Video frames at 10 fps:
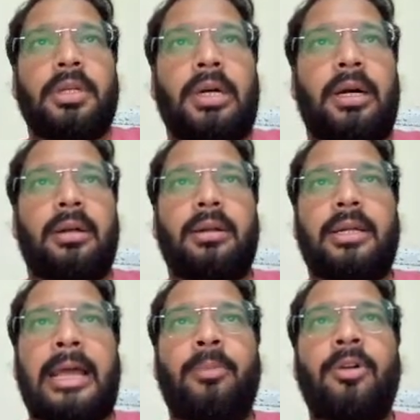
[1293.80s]
our
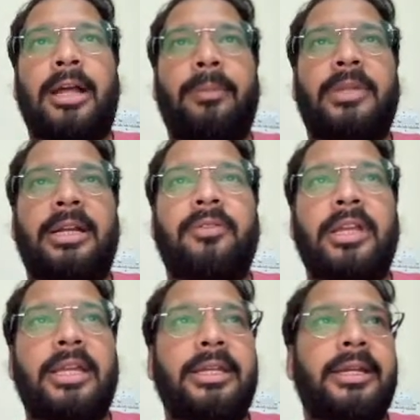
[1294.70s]
demo app that we
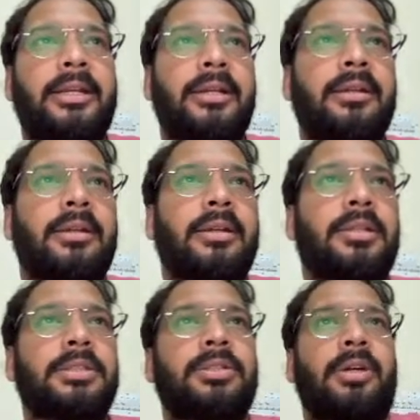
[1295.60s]
created.
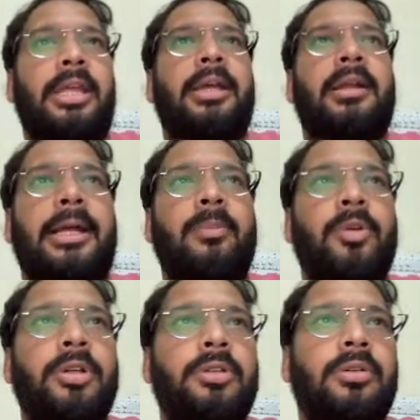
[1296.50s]
So here I am
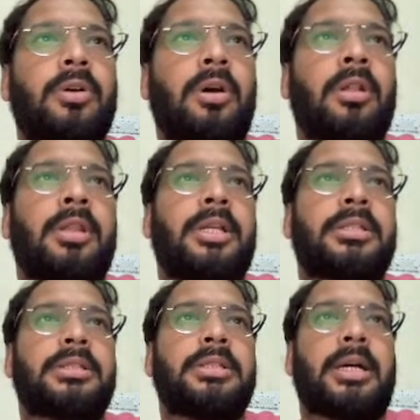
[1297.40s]
going to call
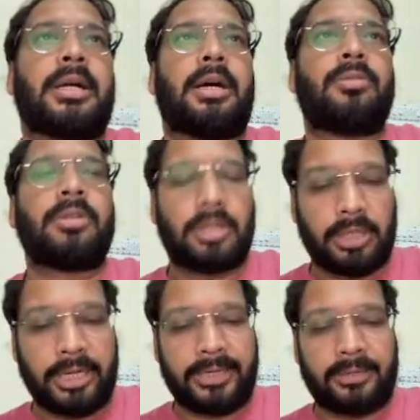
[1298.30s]
this account
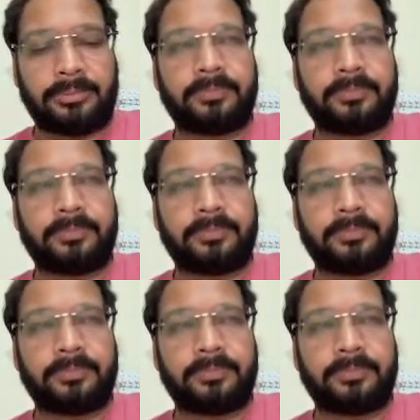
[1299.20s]
data.